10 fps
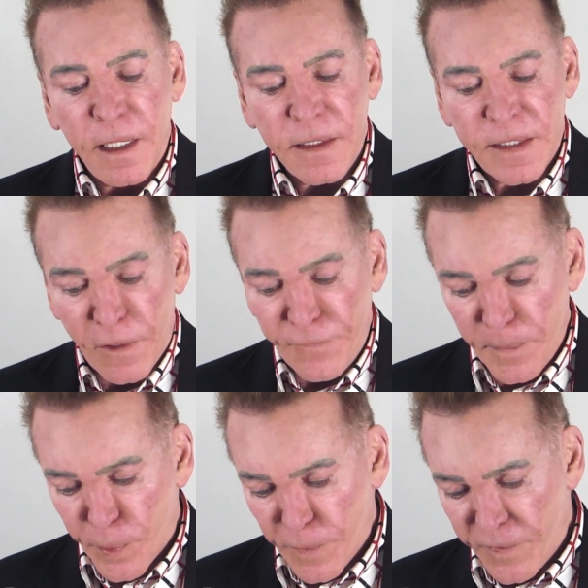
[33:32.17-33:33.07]

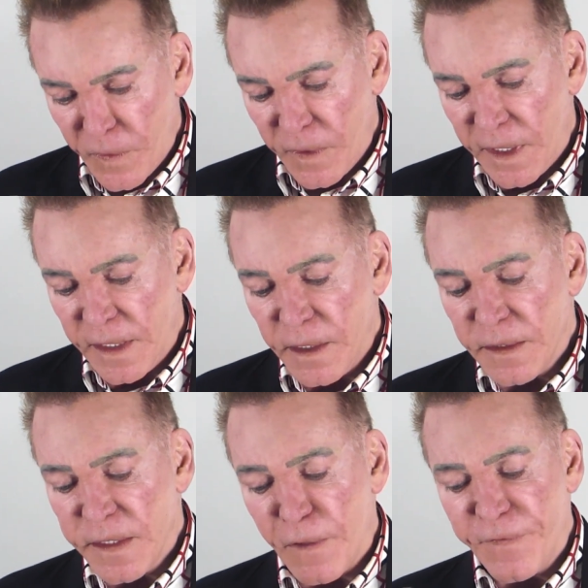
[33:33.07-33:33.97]
Self-approval and
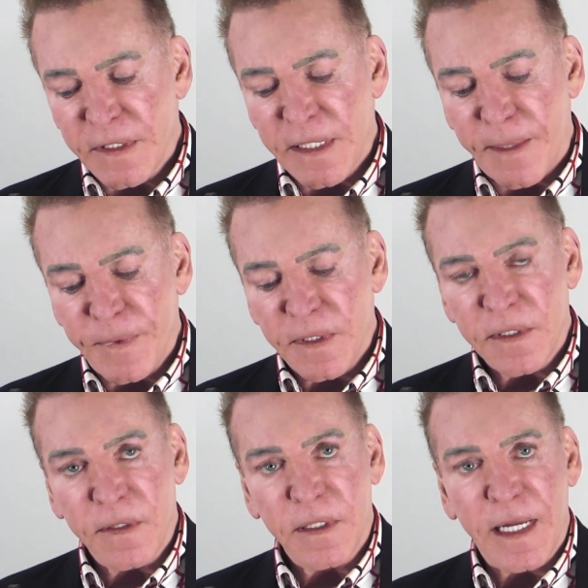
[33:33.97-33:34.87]

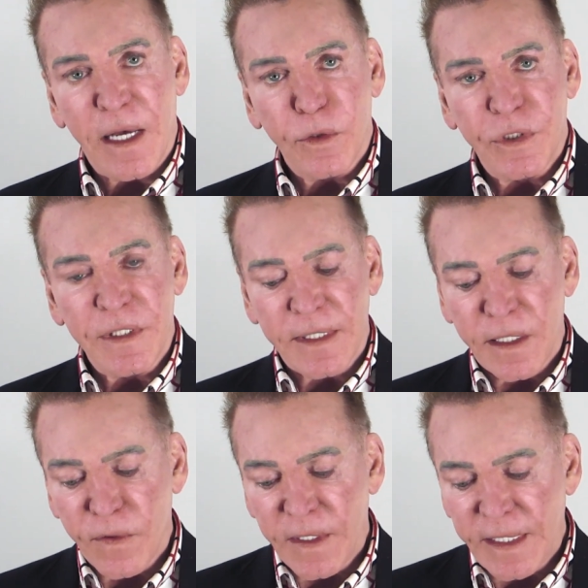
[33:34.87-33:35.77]
self-acceptance in the now, she
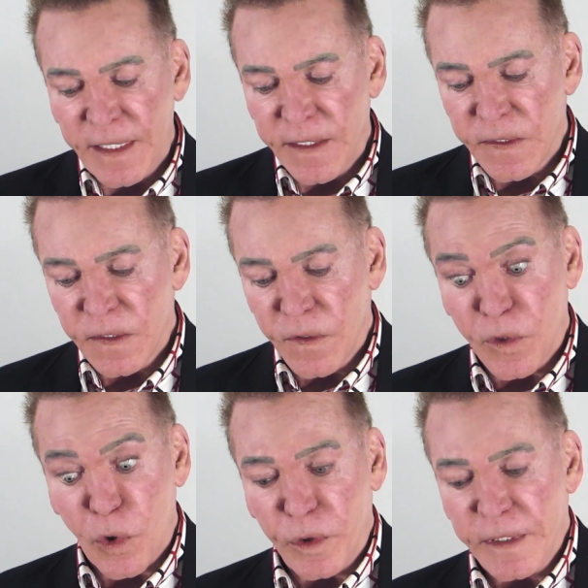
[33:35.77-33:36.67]
said, are the keys, the
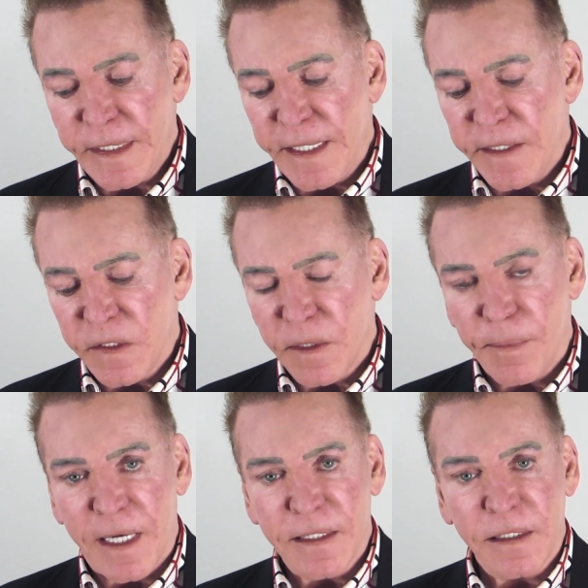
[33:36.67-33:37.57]
golden keys to
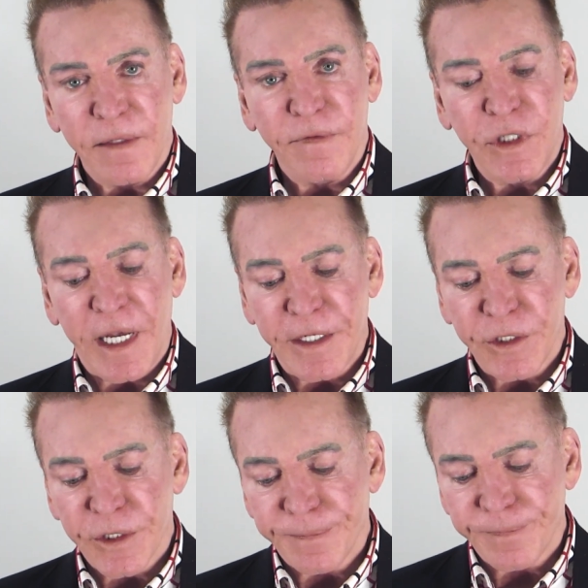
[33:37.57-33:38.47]
positive
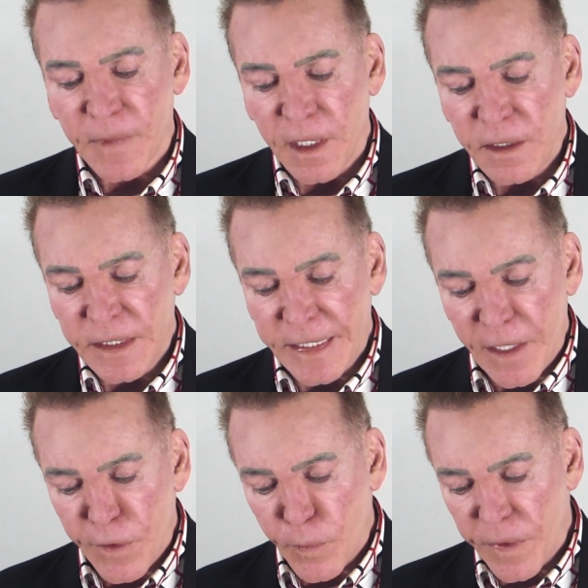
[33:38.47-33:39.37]
change.
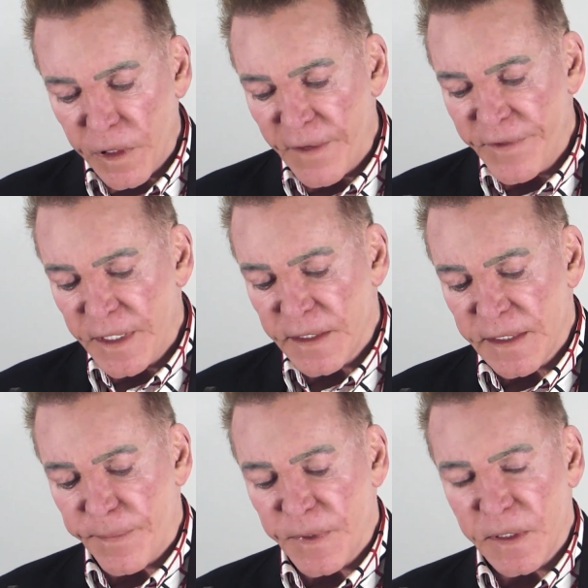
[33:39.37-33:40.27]
Together with love and
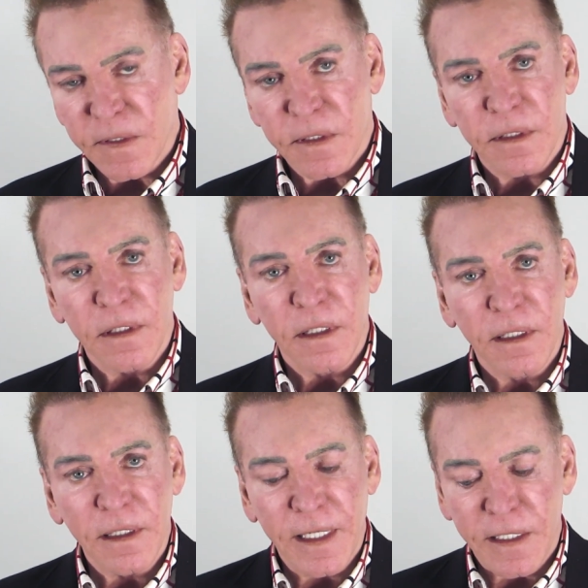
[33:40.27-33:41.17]
acceptance,
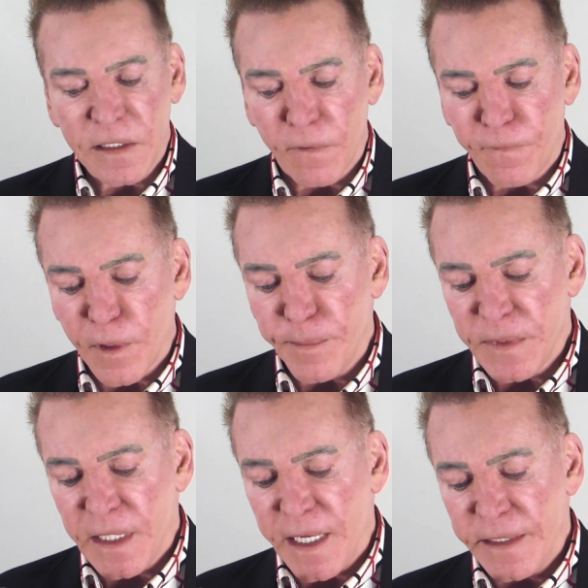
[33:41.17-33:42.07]
let us affirm
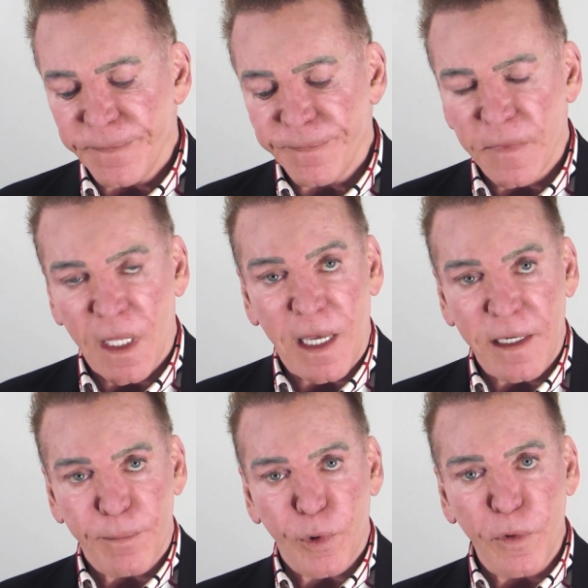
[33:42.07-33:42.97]
tonight, I
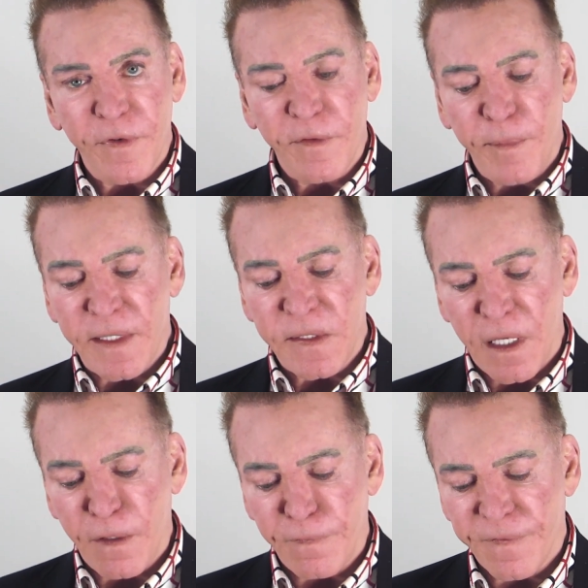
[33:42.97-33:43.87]
approve of
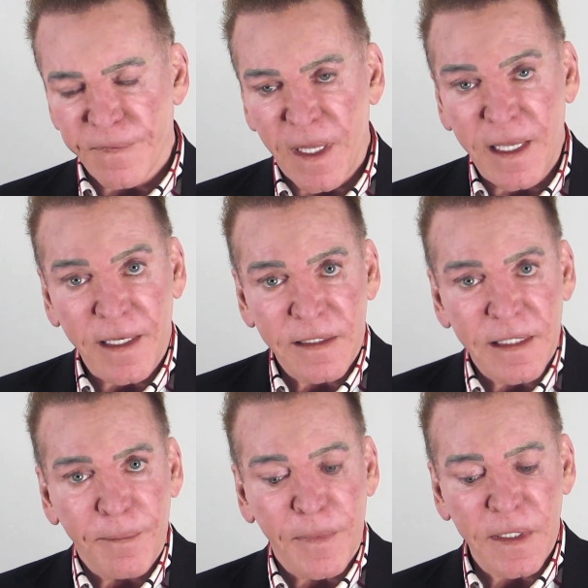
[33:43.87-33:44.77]
myself, I
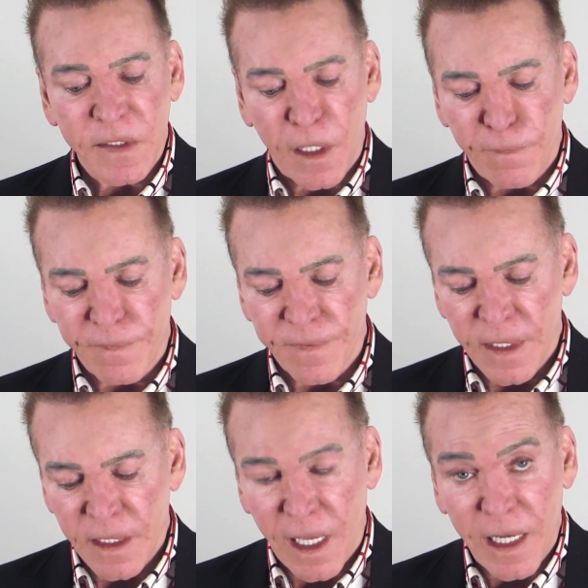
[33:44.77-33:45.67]
accept myself,
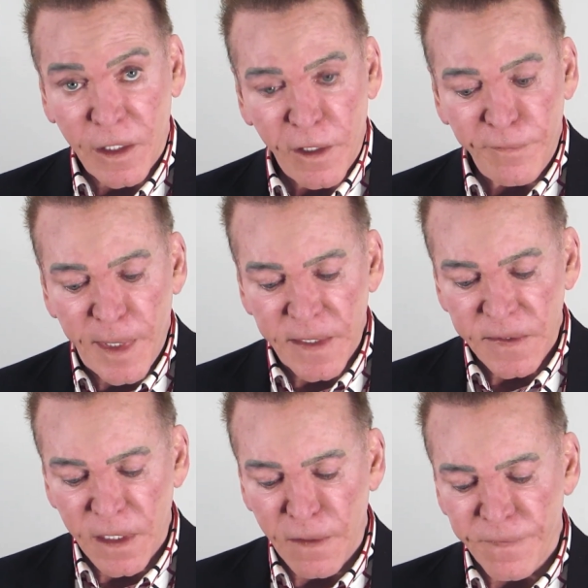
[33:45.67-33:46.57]
I love
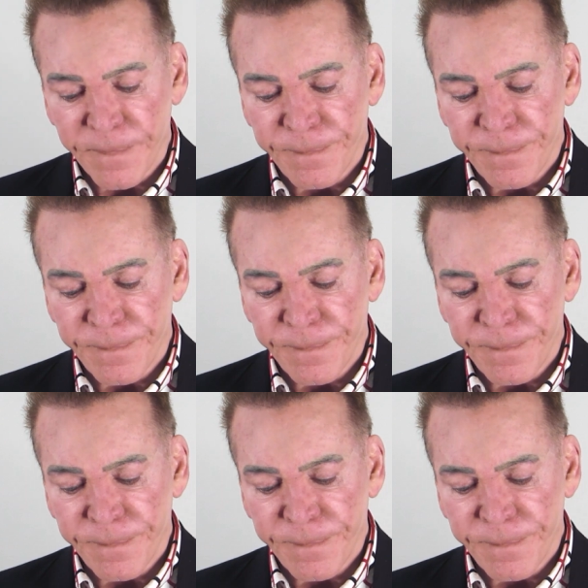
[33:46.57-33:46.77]
myself.